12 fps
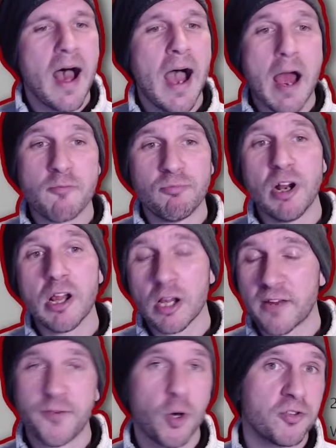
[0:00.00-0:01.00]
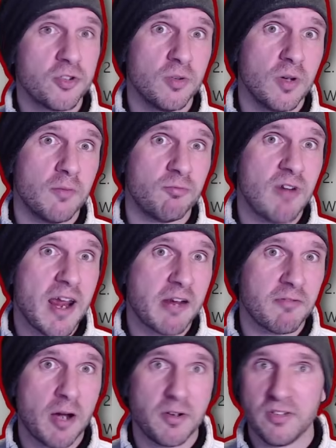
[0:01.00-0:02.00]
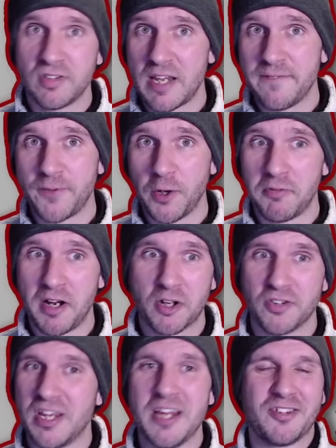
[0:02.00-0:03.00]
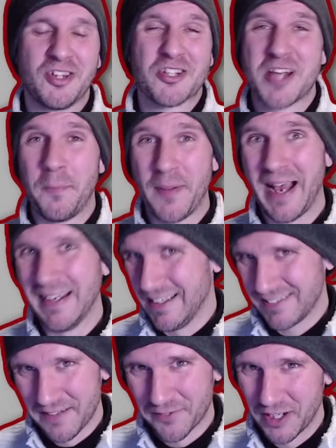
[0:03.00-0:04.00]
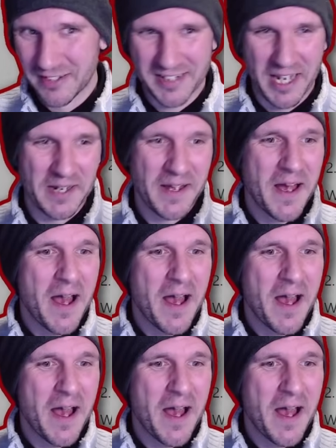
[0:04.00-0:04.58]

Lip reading: I'm really looking forward to riding around as Inferno Rider because he's such a badass, I've got to say.